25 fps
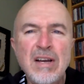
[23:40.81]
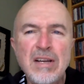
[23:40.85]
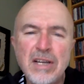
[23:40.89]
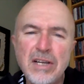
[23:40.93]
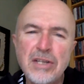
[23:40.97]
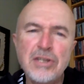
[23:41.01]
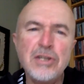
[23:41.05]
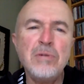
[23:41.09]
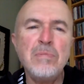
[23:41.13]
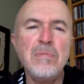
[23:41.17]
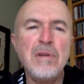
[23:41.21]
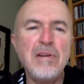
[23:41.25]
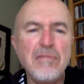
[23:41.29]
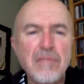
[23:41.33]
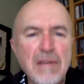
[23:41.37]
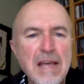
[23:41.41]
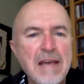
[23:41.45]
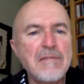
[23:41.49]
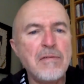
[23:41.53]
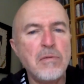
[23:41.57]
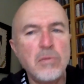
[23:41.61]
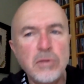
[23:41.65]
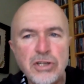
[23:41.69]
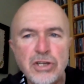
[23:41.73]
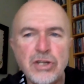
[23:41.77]
you do me a
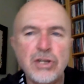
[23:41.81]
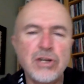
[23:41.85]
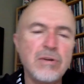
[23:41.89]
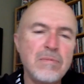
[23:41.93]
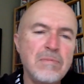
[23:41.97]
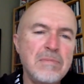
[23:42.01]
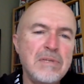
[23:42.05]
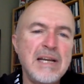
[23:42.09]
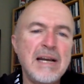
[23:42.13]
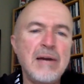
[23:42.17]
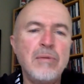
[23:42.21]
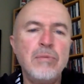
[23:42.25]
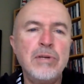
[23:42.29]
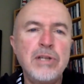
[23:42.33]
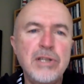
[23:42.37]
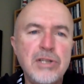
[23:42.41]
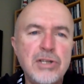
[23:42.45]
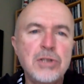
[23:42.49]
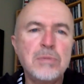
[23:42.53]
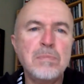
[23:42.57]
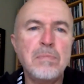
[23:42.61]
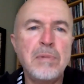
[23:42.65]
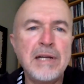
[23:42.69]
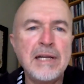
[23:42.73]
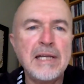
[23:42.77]
favour, would you come down? Would you
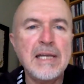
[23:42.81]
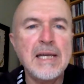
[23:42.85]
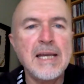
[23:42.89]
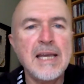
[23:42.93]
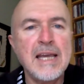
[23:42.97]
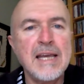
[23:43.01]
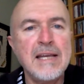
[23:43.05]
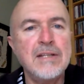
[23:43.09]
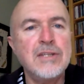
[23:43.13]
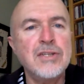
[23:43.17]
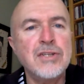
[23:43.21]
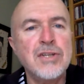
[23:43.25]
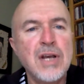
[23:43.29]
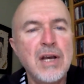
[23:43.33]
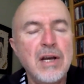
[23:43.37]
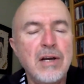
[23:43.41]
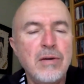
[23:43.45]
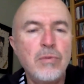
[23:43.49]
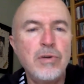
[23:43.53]
just bring your kids?